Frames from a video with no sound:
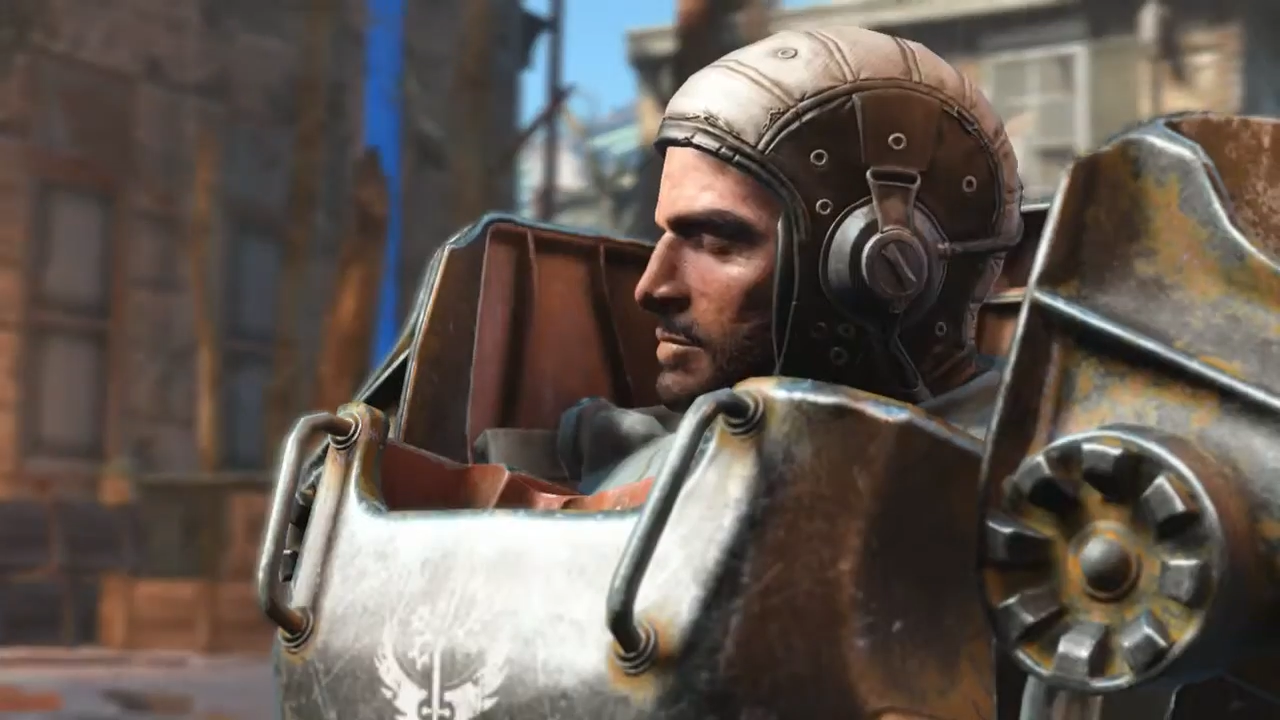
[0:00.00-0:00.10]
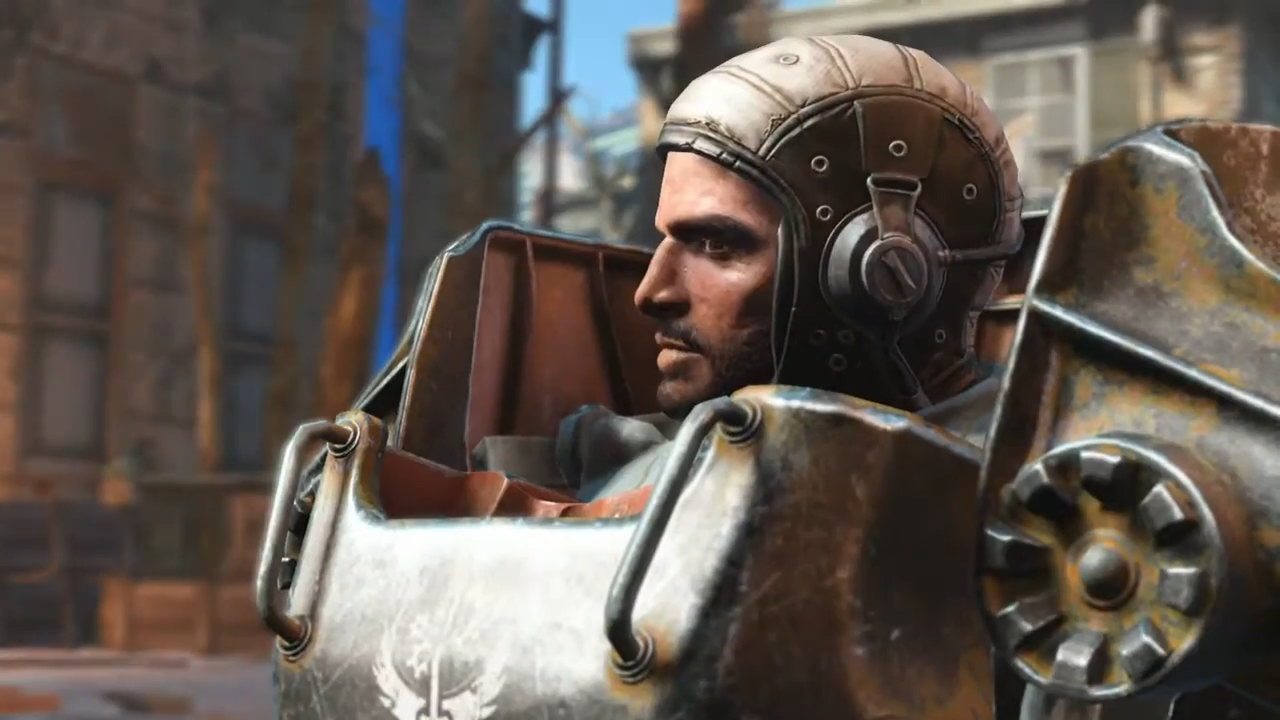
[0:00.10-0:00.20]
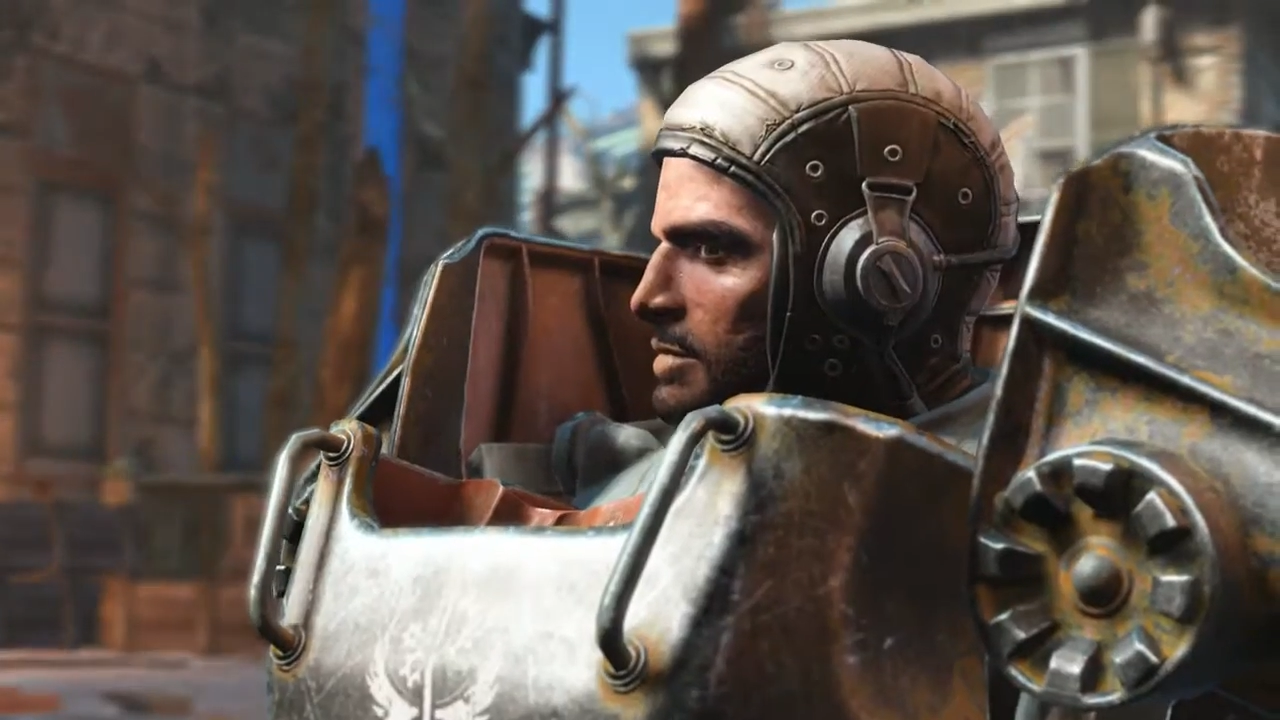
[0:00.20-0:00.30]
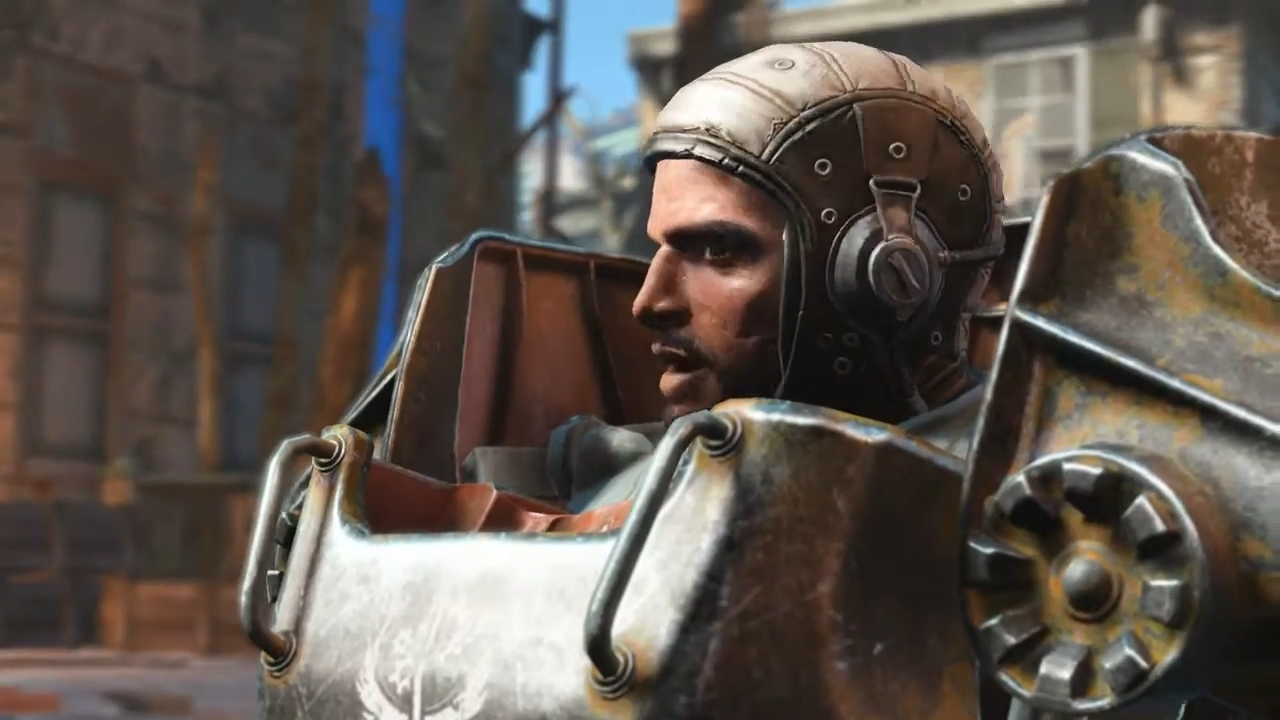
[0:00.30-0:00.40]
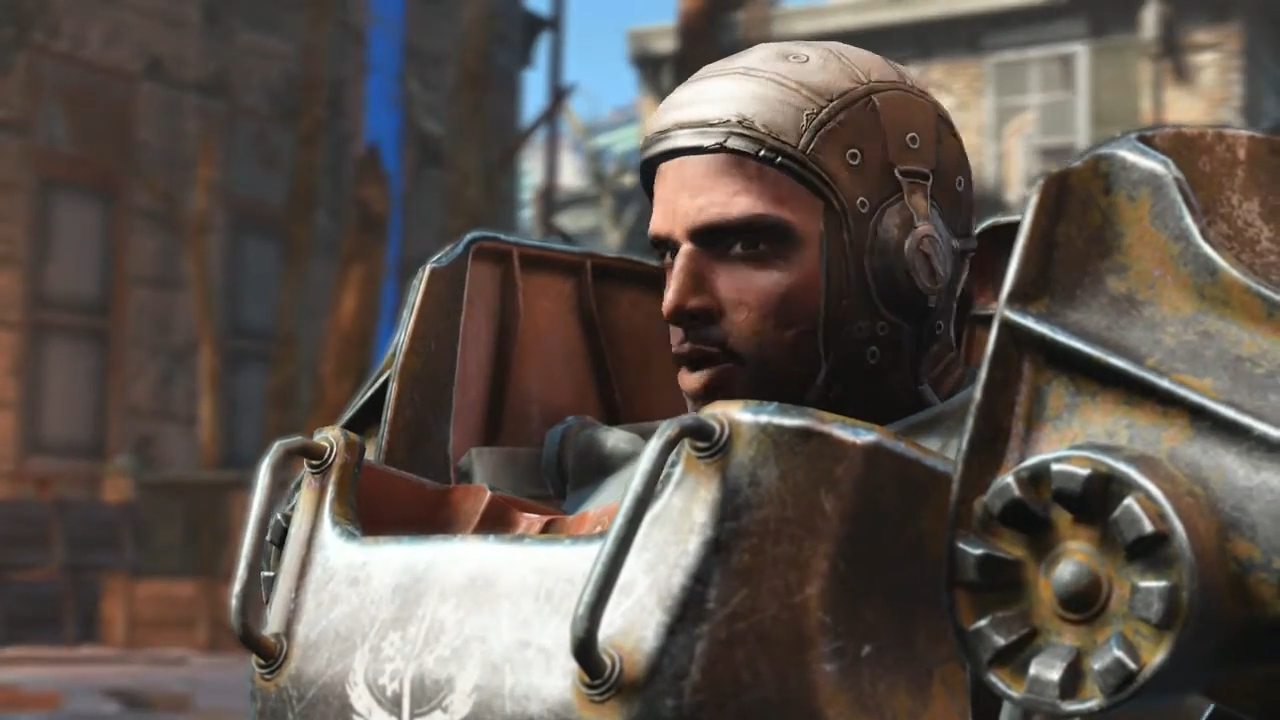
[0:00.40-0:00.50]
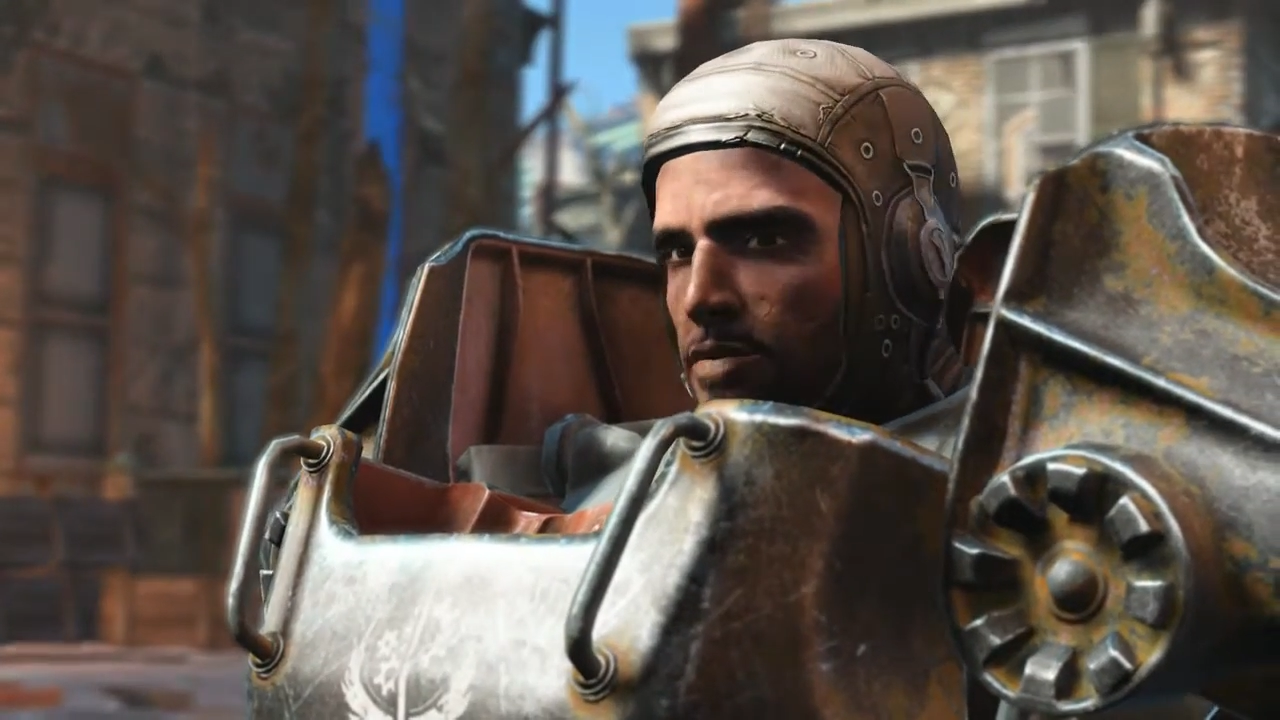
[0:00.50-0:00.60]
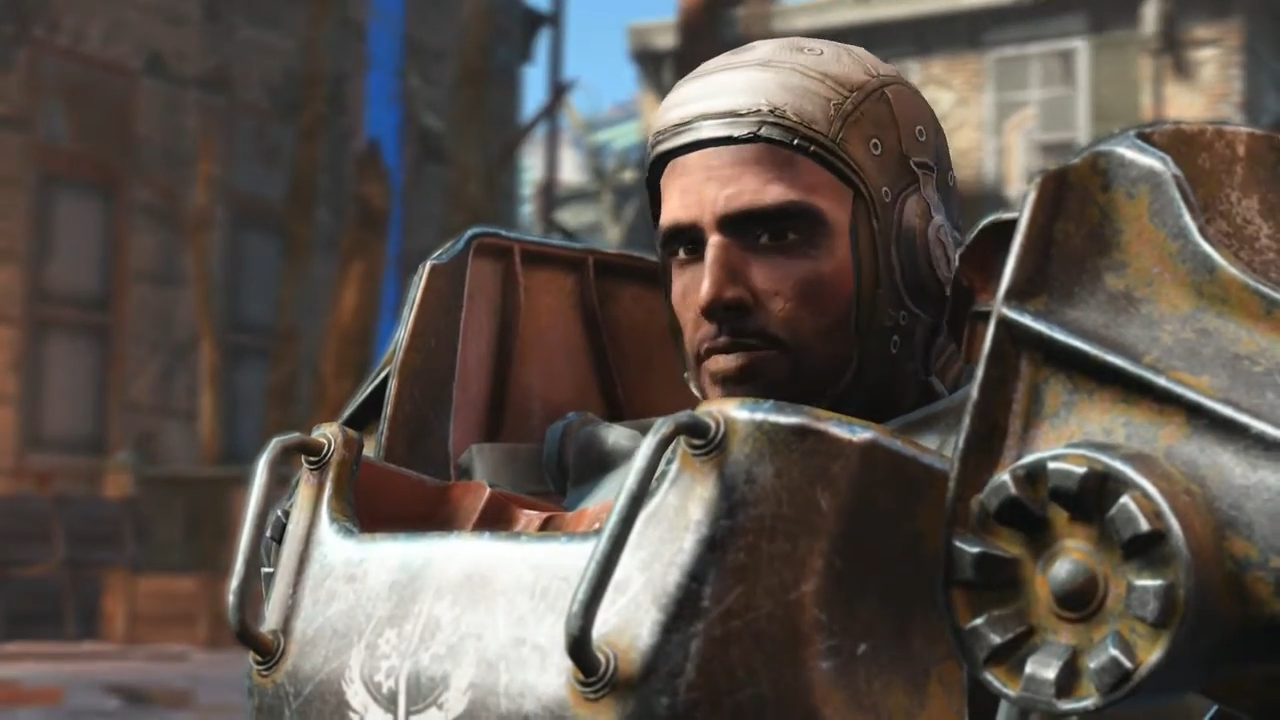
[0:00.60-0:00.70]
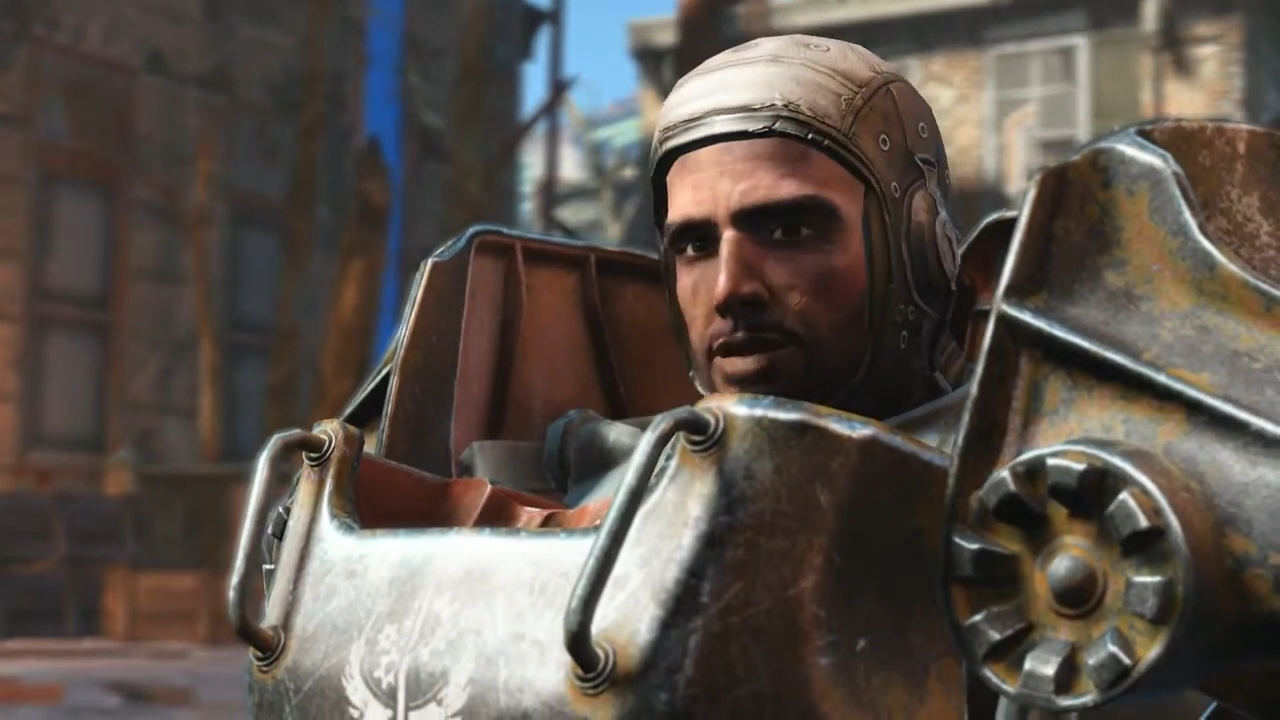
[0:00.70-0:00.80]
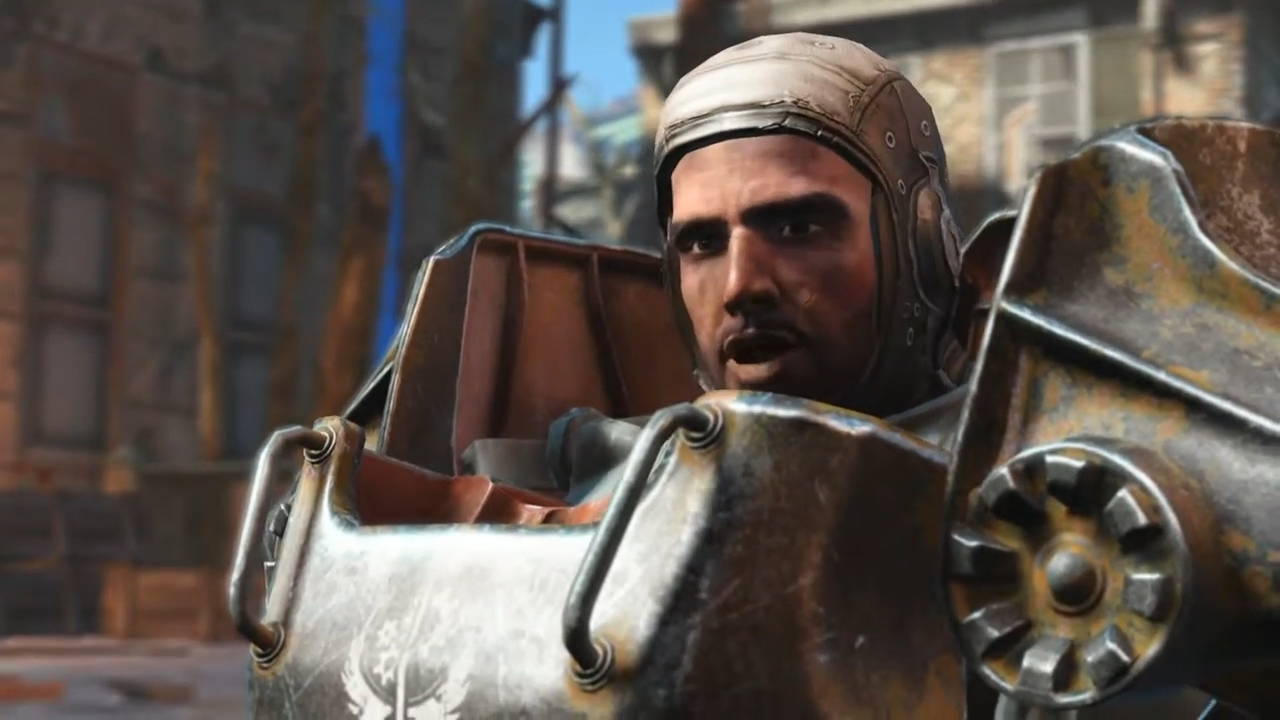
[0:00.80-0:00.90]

Our target is